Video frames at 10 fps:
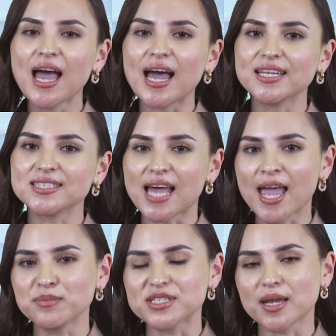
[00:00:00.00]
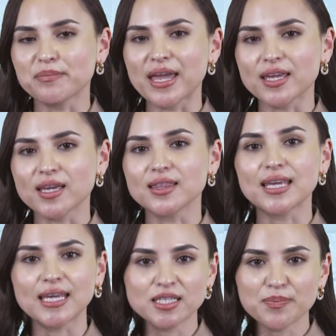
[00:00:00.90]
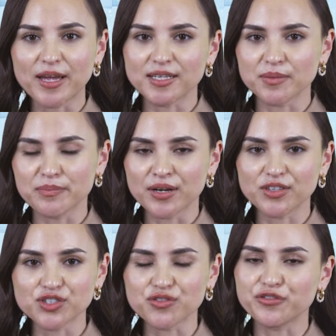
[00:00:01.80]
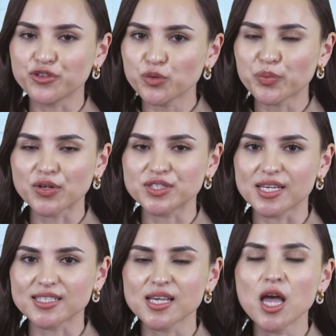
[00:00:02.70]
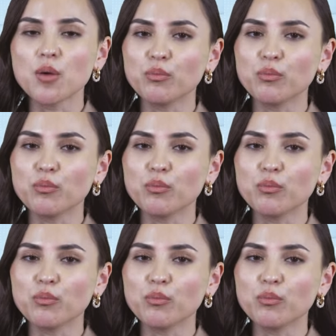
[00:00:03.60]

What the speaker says: and is aimed at making the independent merits review process